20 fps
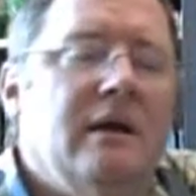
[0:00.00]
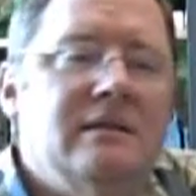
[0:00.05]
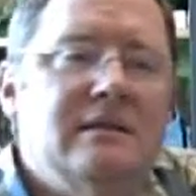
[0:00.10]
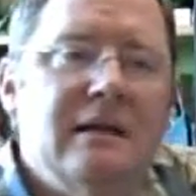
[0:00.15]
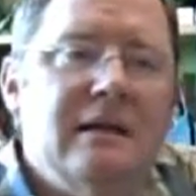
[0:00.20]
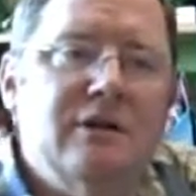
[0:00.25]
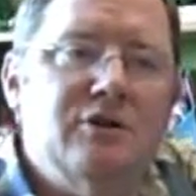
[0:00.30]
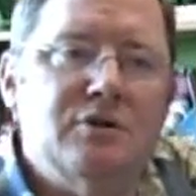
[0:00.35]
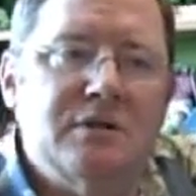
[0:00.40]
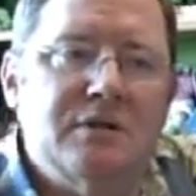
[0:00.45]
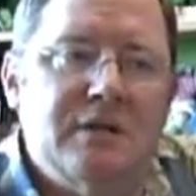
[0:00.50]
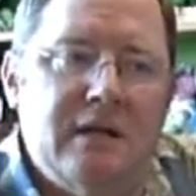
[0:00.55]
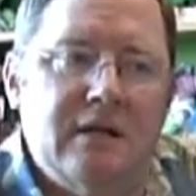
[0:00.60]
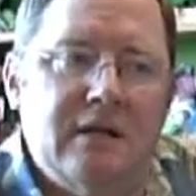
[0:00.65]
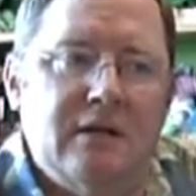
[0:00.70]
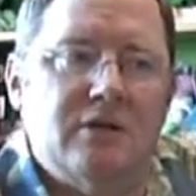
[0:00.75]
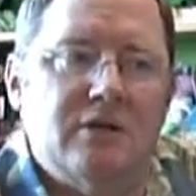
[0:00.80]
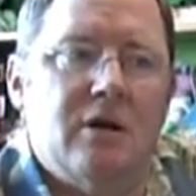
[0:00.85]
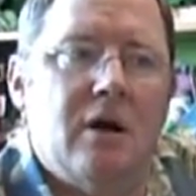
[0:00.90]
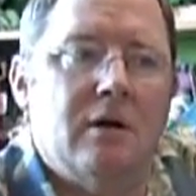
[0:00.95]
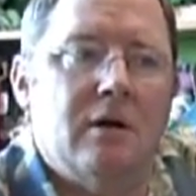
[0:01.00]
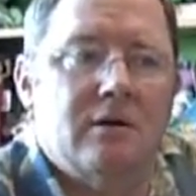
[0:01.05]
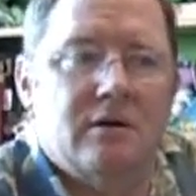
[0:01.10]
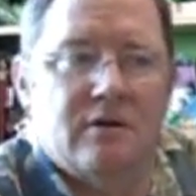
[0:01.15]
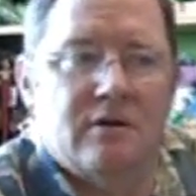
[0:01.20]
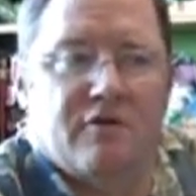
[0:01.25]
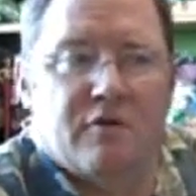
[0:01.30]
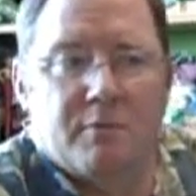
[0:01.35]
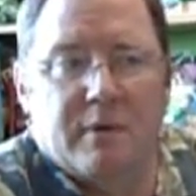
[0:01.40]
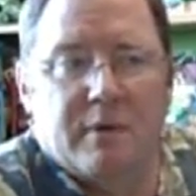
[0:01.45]
It's interesting to talk
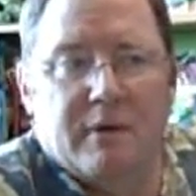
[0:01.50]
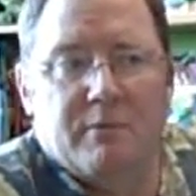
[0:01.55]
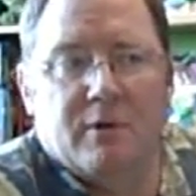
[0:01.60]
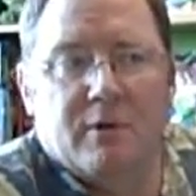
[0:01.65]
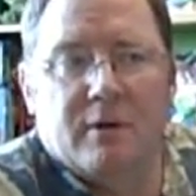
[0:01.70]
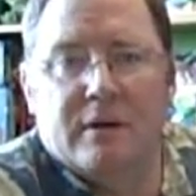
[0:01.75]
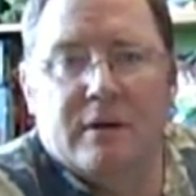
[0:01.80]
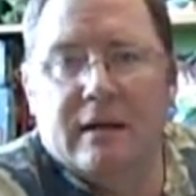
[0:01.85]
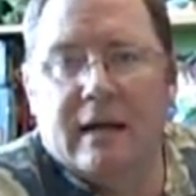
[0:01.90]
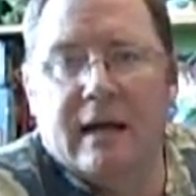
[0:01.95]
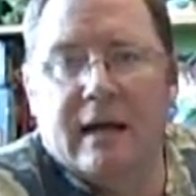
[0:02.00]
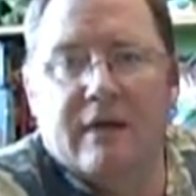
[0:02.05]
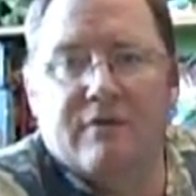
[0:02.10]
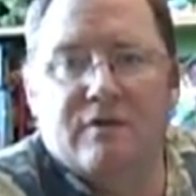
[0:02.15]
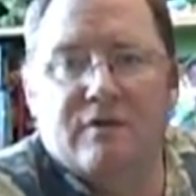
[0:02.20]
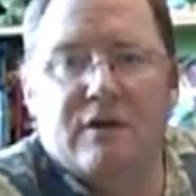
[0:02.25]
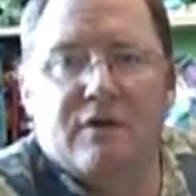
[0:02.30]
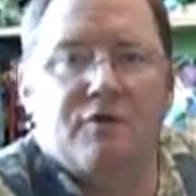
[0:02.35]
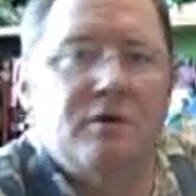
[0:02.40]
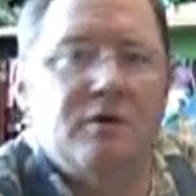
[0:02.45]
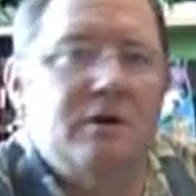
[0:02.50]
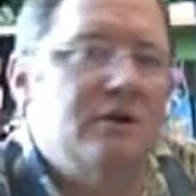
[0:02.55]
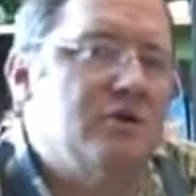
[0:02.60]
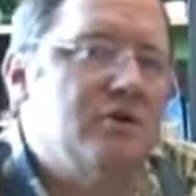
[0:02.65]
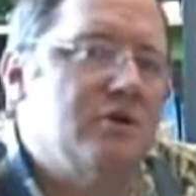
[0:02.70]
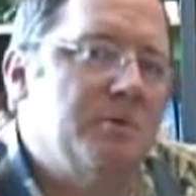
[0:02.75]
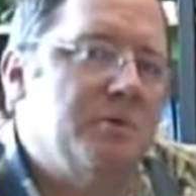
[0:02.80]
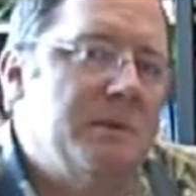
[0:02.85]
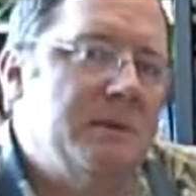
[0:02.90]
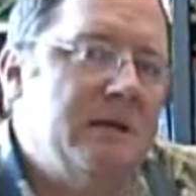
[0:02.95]
to different people, and they have different
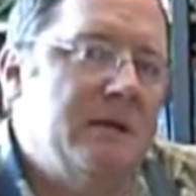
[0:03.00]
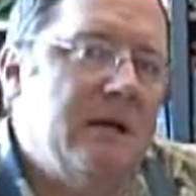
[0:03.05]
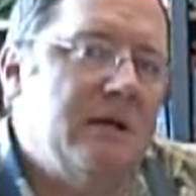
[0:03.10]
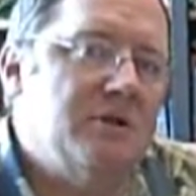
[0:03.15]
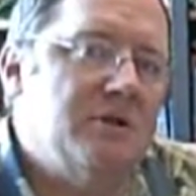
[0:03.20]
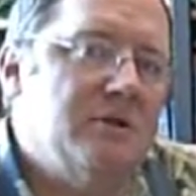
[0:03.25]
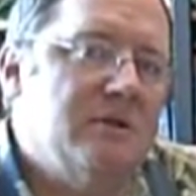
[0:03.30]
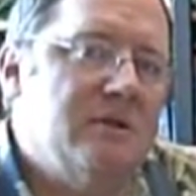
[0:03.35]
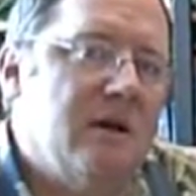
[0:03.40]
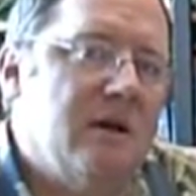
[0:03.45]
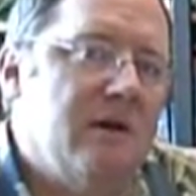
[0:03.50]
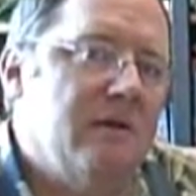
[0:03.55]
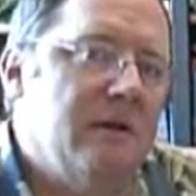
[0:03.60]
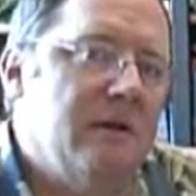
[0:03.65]
interpretations